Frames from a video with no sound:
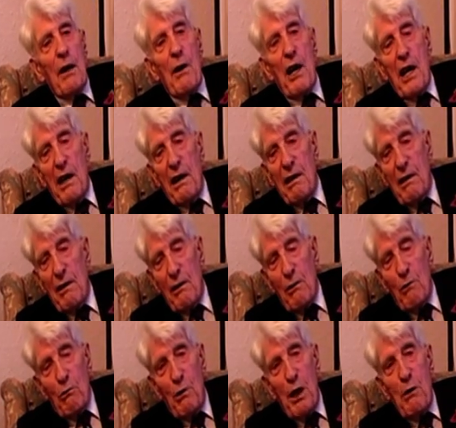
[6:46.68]
anyway,
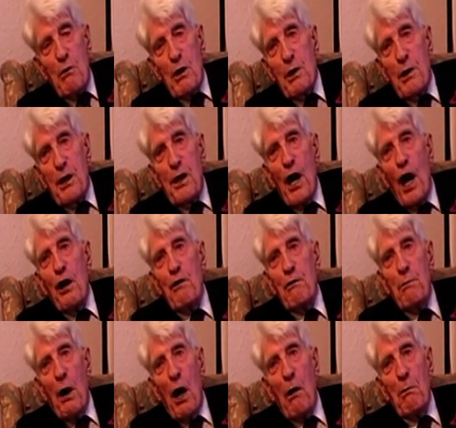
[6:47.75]
we were
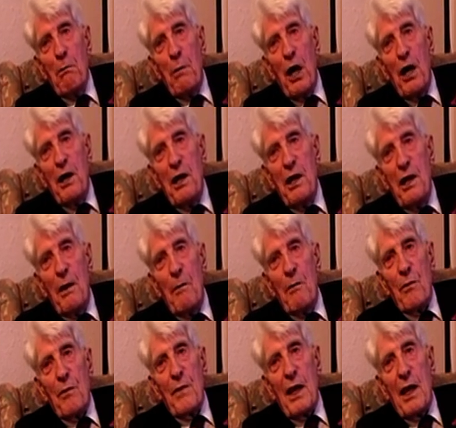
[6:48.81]
dive bombed by
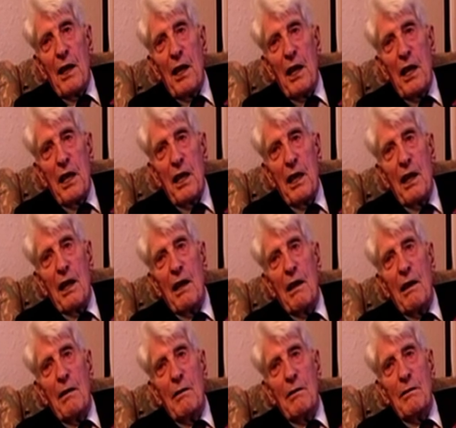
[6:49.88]

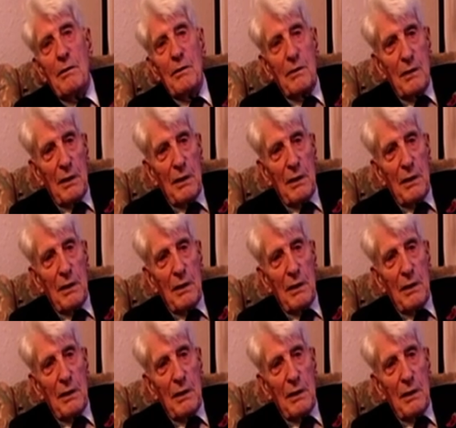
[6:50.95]
the